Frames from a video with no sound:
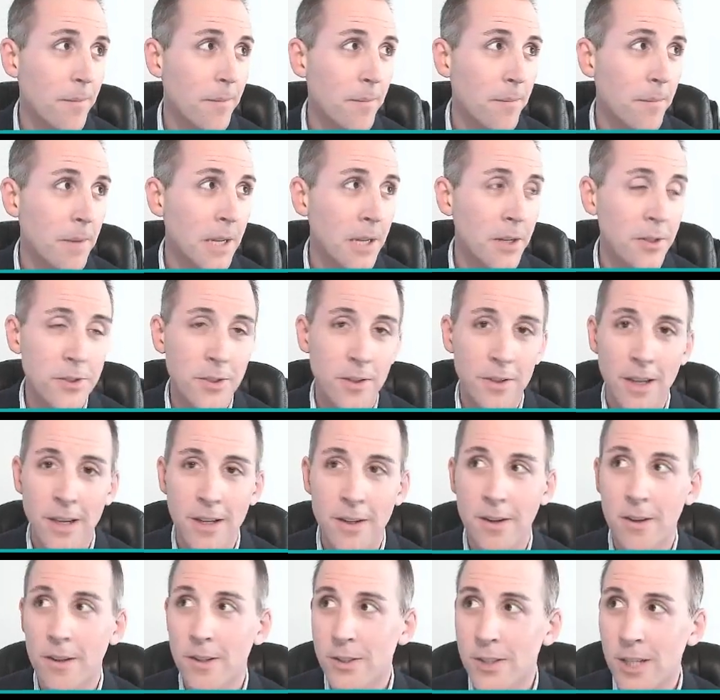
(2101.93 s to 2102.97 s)
making sure that
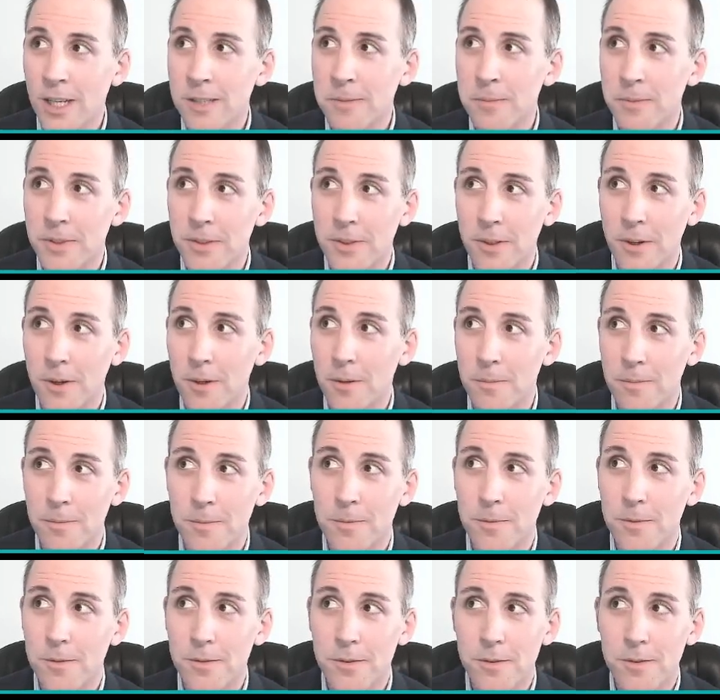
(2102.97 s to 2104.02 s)
your adjustments are
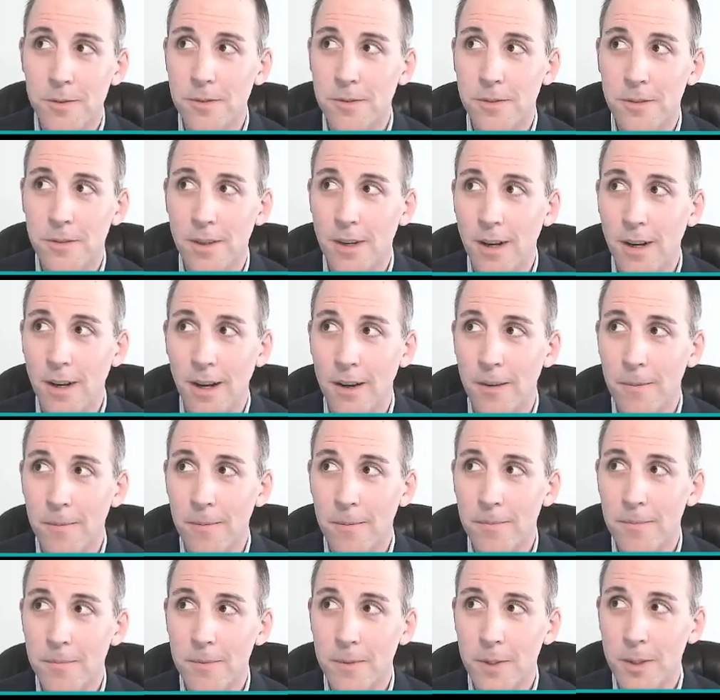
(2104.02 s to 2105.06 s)

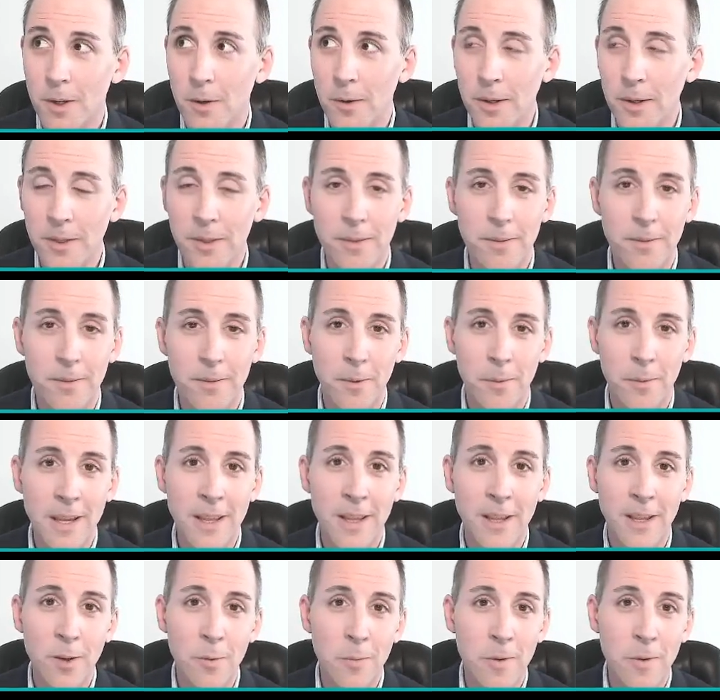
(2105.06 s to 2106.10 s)
going the way
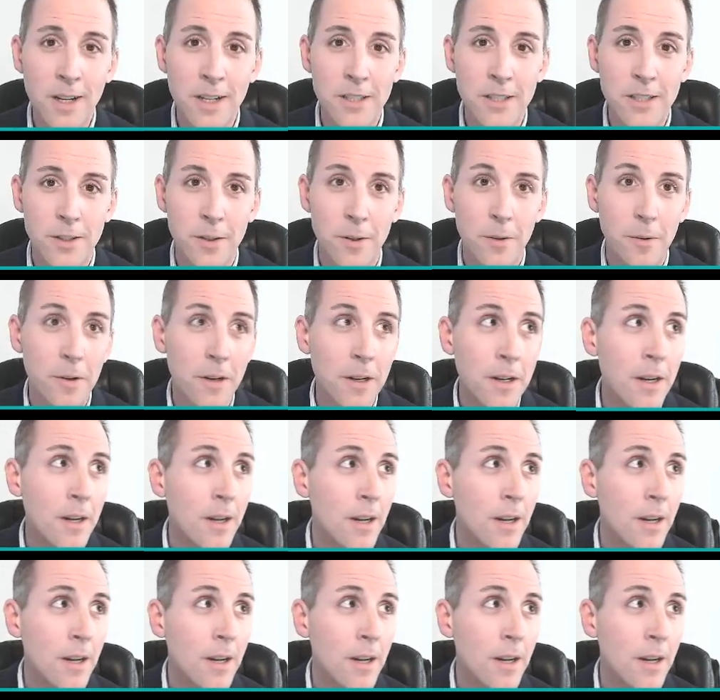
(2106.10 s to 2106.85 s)
that you want it to.